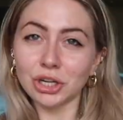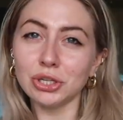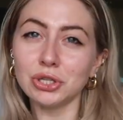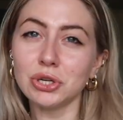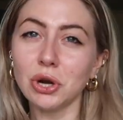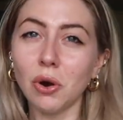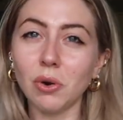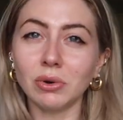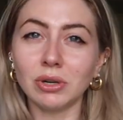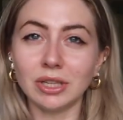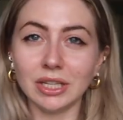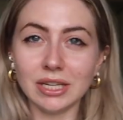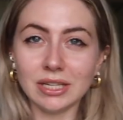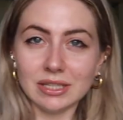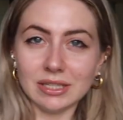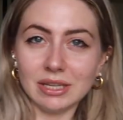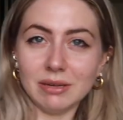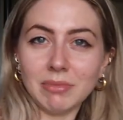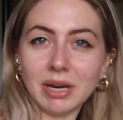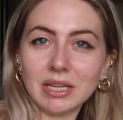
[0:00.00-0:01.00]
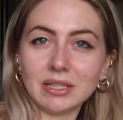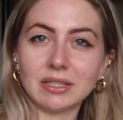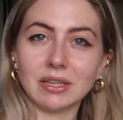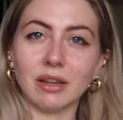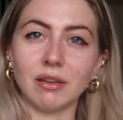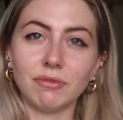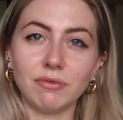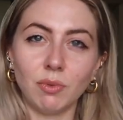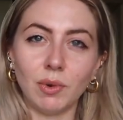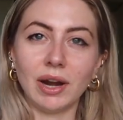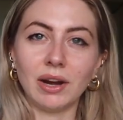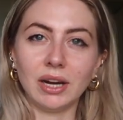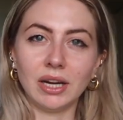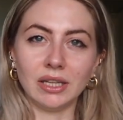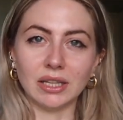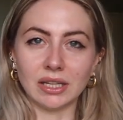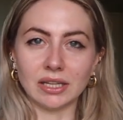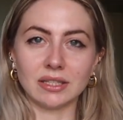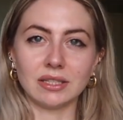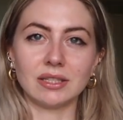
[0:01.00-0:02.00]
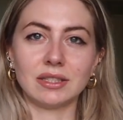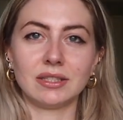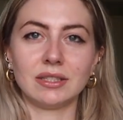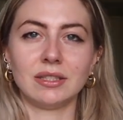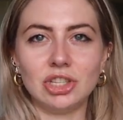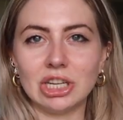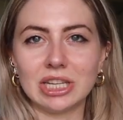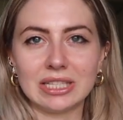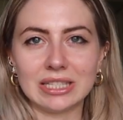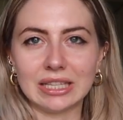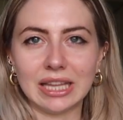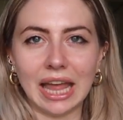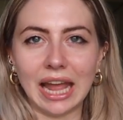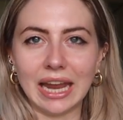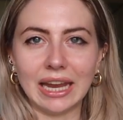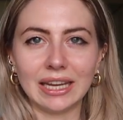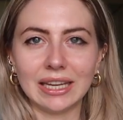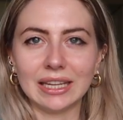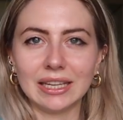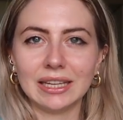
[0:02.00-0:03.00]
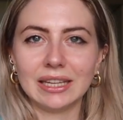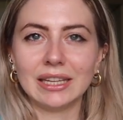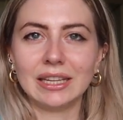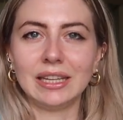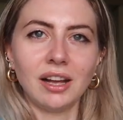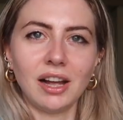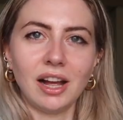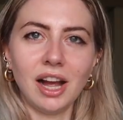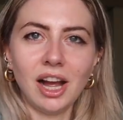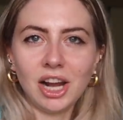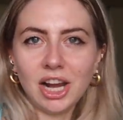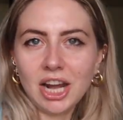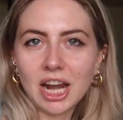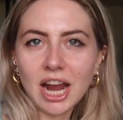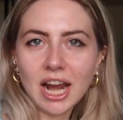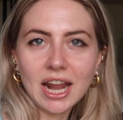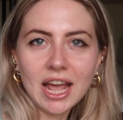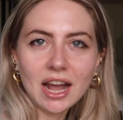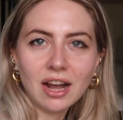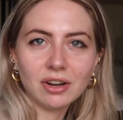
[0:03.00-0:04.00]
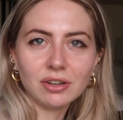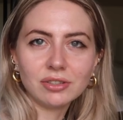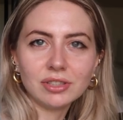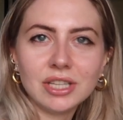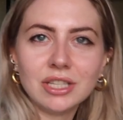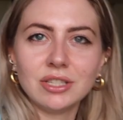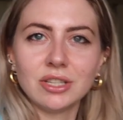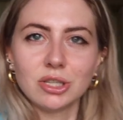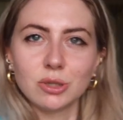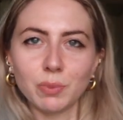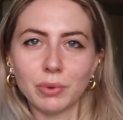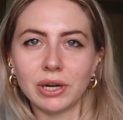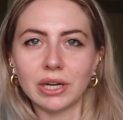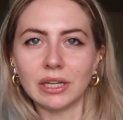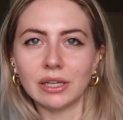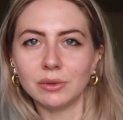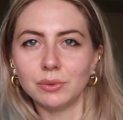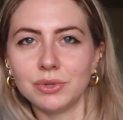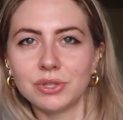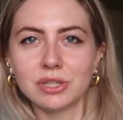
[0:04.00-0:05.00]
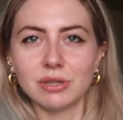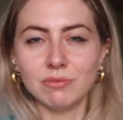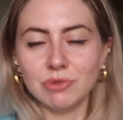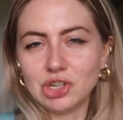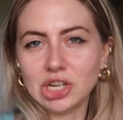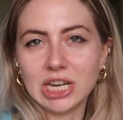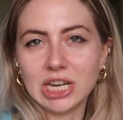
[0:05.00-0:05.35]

could totally see myself wearing this just like on a night out in the spring with some